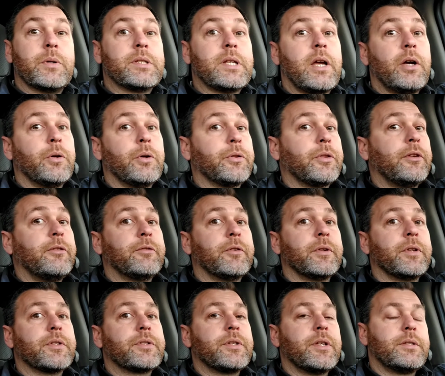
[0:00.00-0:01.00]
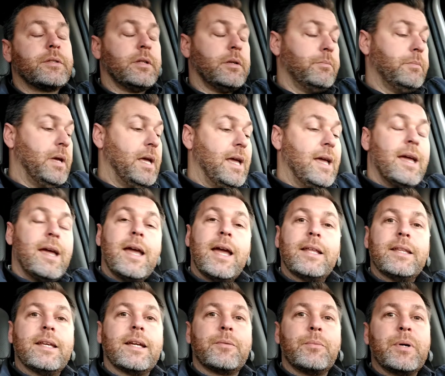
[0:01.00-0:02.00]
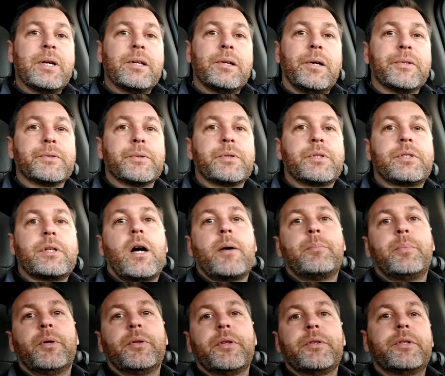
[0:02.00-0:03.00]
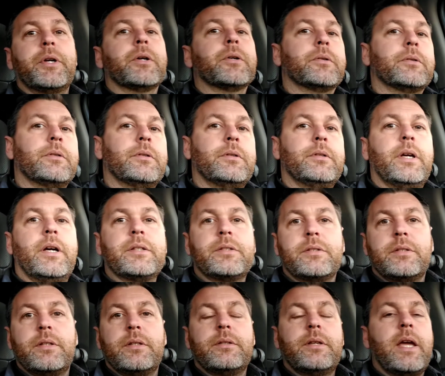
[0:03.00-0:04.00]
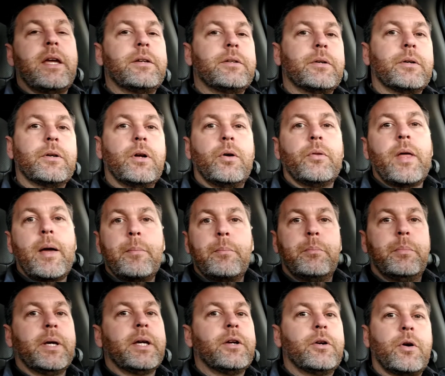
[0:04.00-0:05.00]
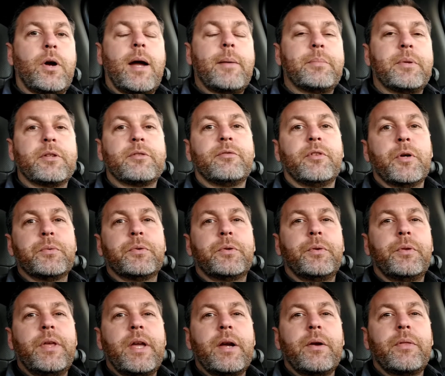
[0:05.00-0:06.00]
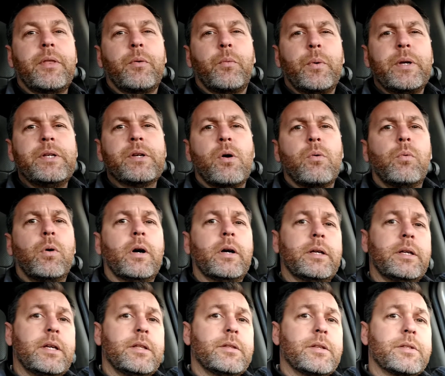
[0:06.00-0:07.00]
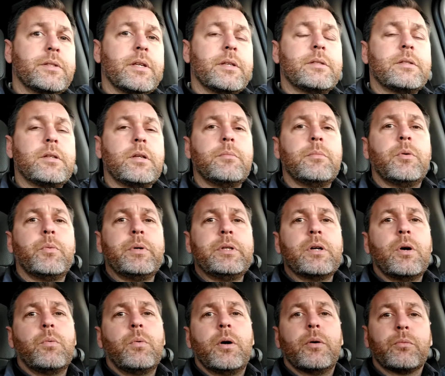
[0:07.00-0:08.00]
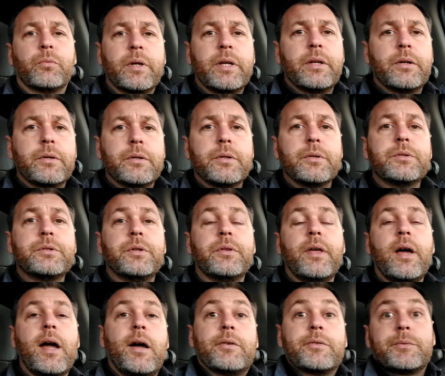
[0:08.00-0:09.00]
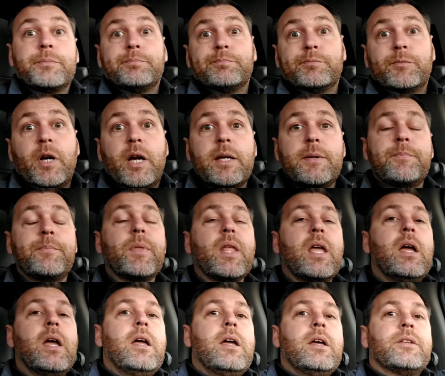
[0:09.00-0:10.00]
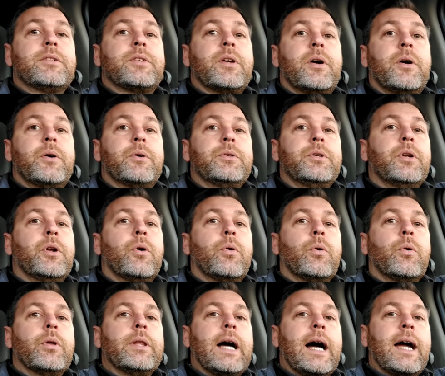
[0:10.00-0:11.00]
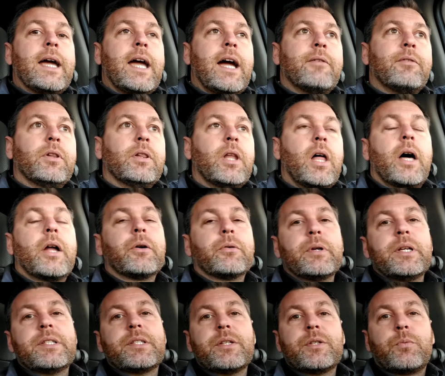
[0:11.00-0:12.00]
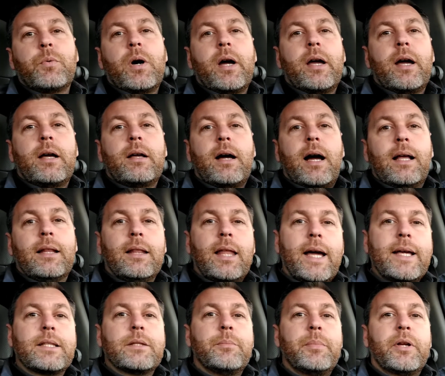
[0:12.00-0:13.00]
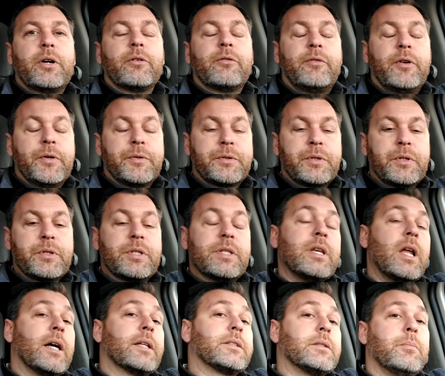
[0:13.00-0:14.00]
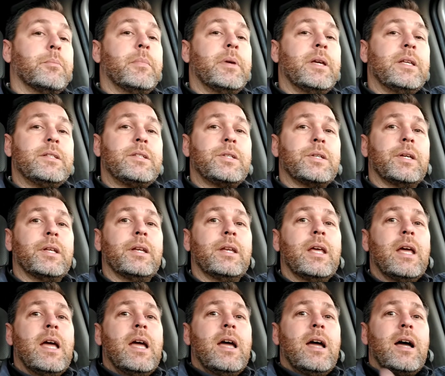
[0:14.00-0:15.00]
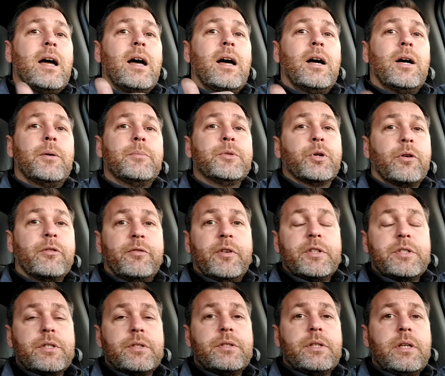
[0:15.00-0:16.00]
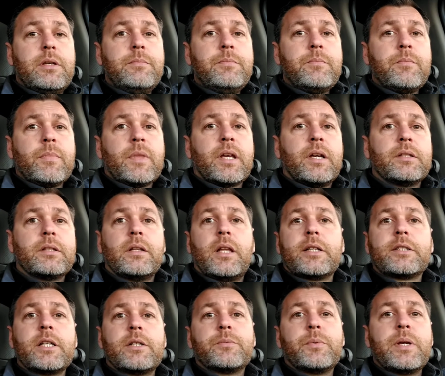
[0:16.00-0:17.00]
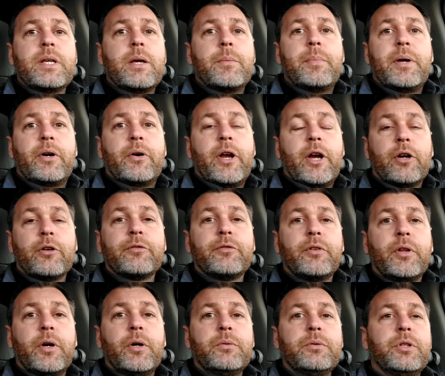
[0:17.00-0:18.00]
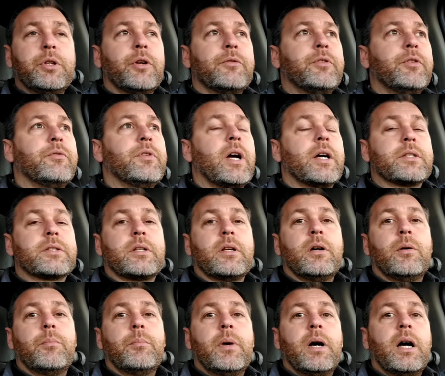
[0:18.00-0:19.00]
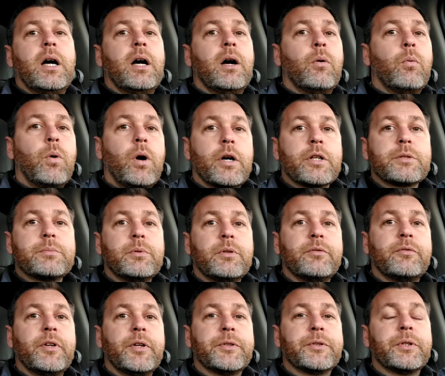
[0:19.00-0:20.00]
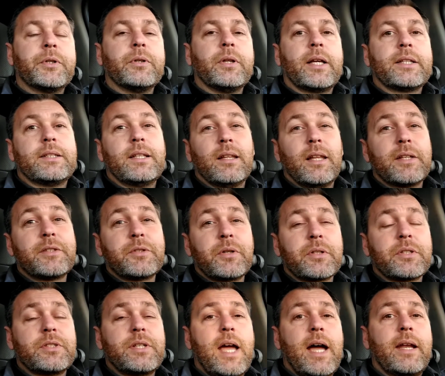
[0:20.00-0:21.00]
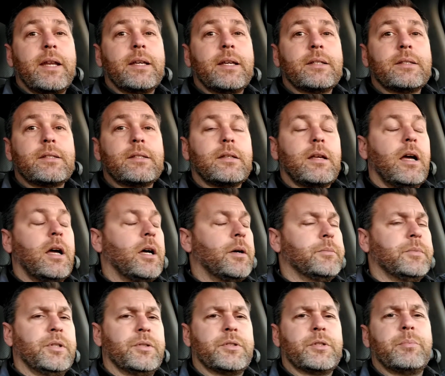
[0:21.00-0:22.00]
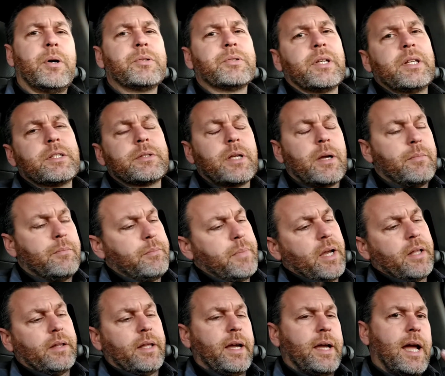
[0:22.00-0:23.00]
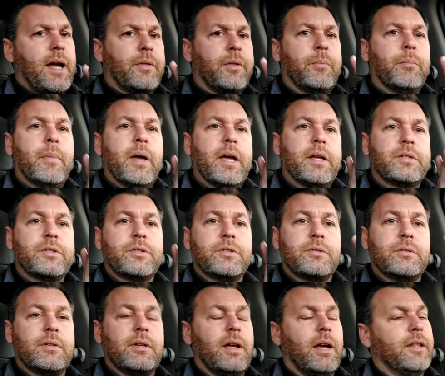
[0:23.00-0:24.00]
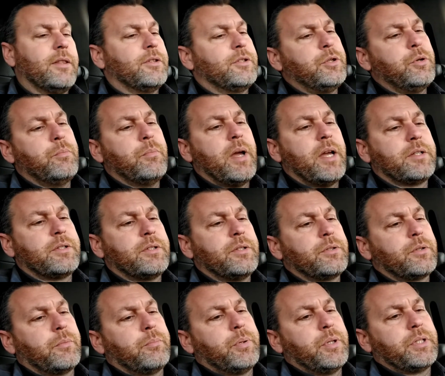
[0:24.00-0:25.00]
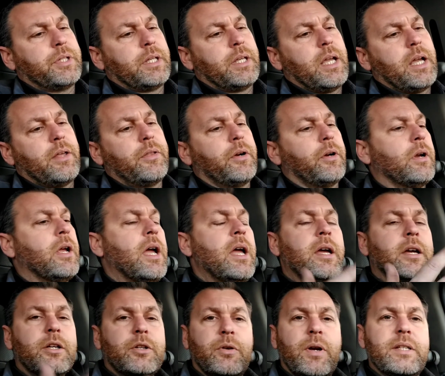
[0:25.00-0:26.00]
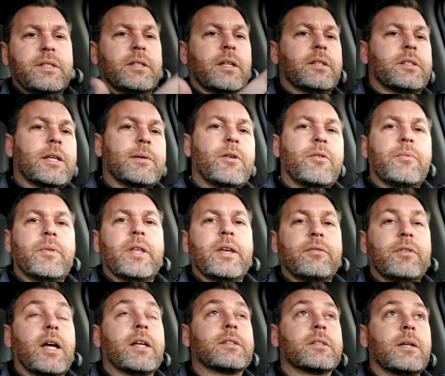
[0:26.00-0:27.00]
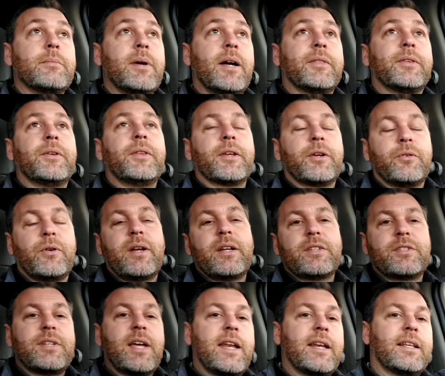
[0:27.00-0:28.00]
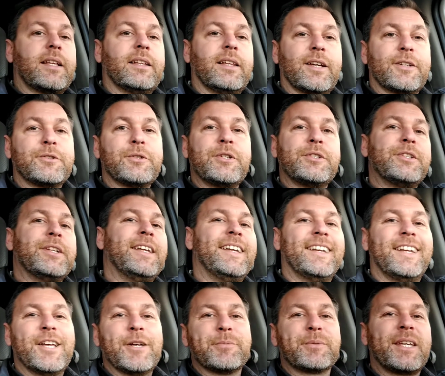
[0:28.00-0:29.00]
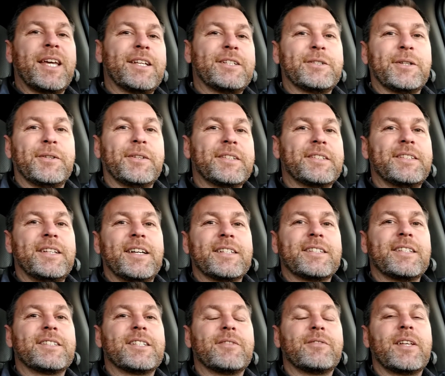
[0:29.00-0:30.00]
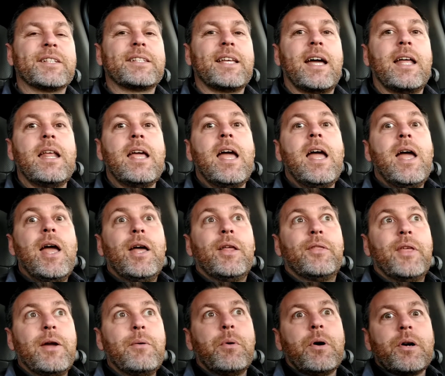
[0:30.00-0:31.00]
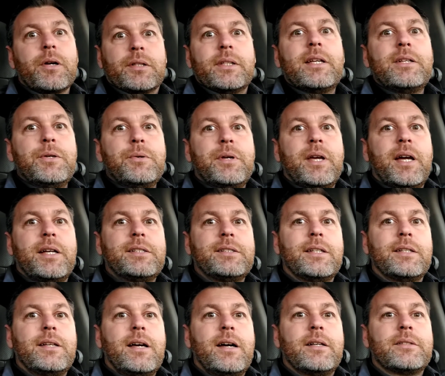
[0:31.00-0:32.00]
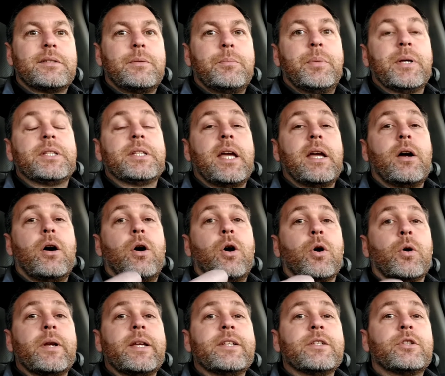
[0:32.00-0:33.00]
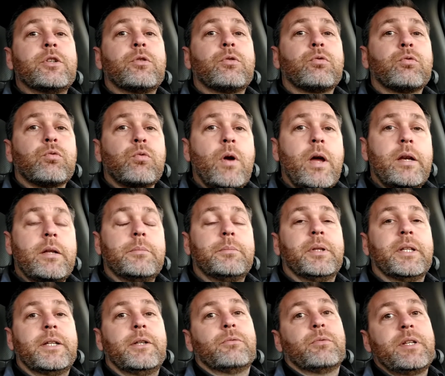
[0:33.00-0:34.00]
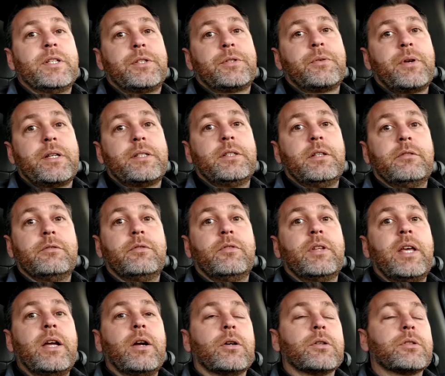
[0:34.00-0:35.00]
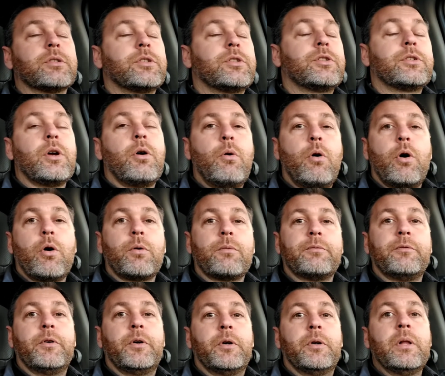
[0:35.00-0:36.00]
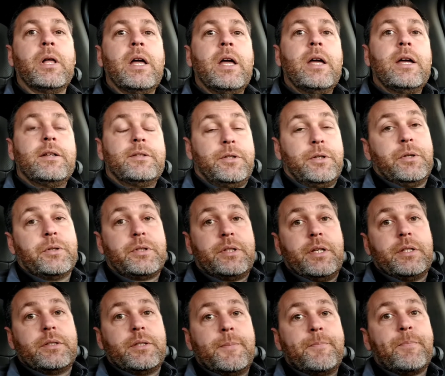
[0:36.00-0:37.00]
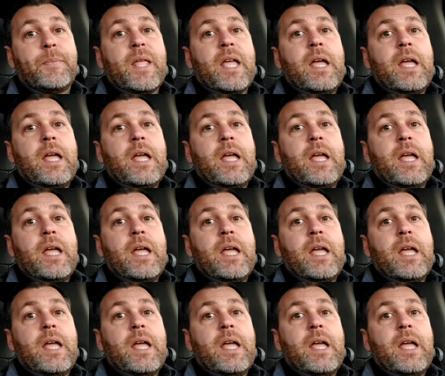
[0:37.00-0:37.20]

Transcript: it's healthy for the system. And then we can also stop all the dirt and dust and dander and all that big crap that's floating through the air that we don't want in the system and we don't want reintroduced to the house, right? So, you know, I have a lot of reasons why I, I like the better filters, not to mention um, your efficiency because a lot of times we can get better airflow. You know, if you've got some uh, washable filter like the electrostatics, um, you know, supposedly it's something about like how the mesh, uh, the two meshes are put together, creates uh, some of they've got some out there that create static electricity and helps catch all this dust and stuff like that. They work, they do catch the dust, but they are incredibly restrictive. They are so harmful to your system.